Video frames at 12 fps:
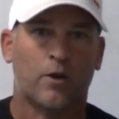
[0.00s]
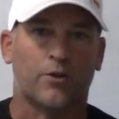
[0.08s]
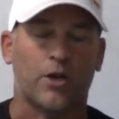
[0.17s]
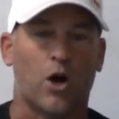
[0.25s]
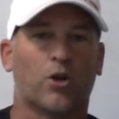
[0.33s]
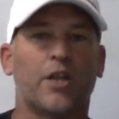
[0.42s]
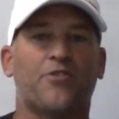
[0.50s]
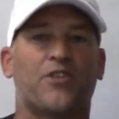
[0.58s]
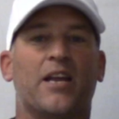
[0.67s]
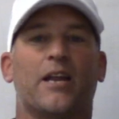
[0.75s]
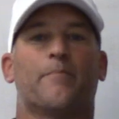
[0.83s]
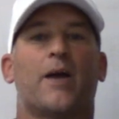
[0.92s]
The only
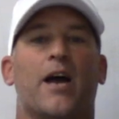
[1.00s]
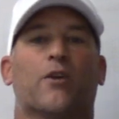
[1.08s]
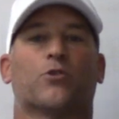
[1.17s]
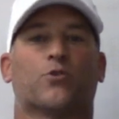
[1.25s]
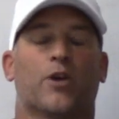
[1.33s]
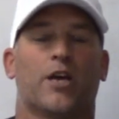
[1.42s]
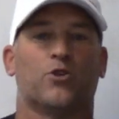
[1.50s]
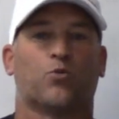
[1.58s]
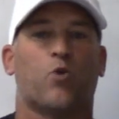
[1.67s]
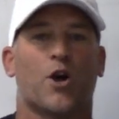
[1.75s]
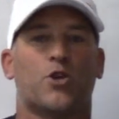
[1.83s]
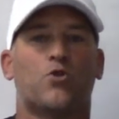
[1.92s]
thing that matters is
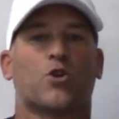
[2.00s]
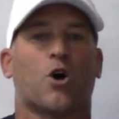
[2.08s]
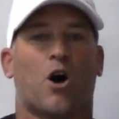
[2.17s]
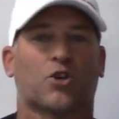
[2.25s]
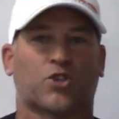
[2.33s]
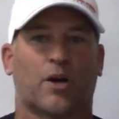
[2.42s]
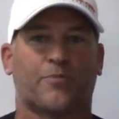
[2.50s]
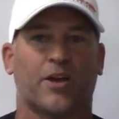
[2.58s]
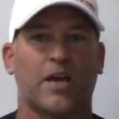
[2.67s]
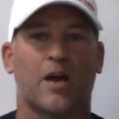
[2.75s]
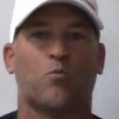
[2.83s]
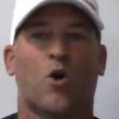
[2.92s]
what you call
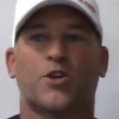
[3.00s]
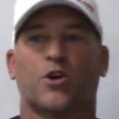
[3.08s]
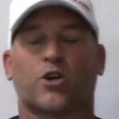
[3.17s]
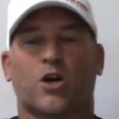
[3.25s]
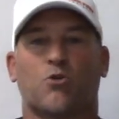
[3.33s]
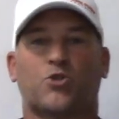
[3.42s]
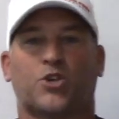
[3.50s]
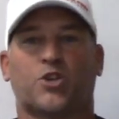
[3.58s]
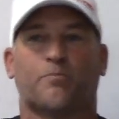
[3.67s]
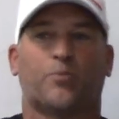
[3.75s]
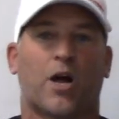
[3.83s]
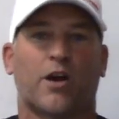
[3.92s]
something and what your coaches
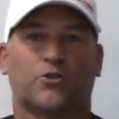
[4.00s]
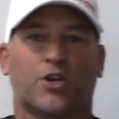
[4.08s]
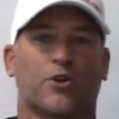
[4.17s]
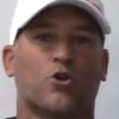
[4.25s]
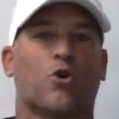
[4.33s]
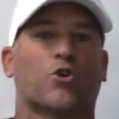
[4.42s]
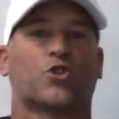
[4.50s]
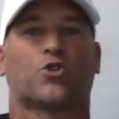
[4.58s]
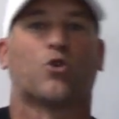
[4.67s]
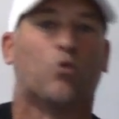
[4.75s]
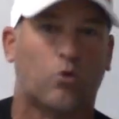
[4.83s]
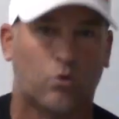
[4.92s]
and players at your
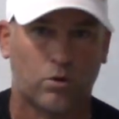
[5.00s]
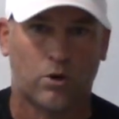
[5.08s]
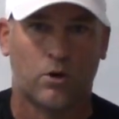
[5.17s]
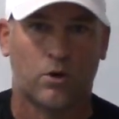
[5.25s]
school